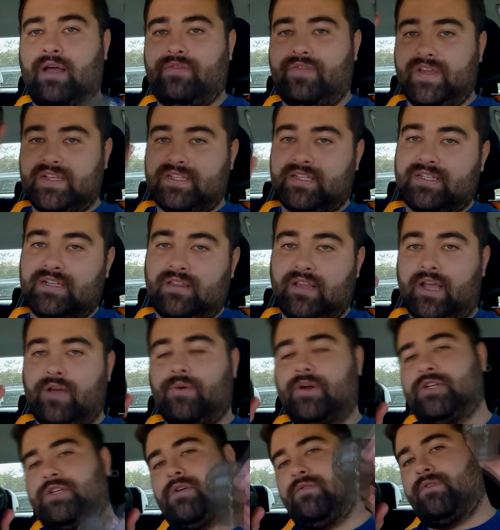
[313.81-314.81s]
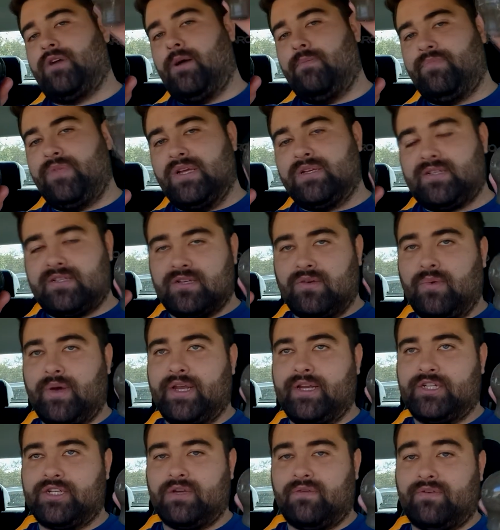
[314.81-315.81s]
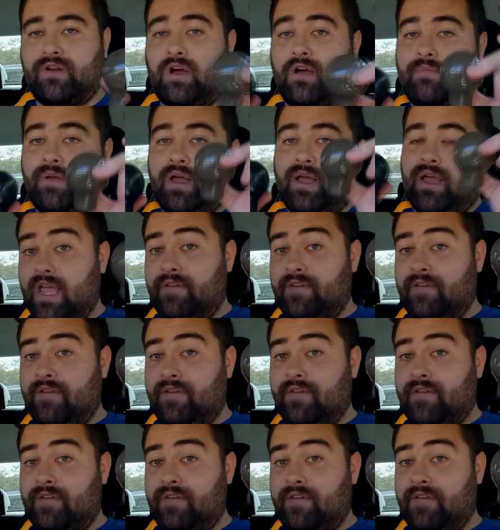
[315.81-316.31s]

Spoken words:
This is a lightweight shift knob. This is a weighted shift knob.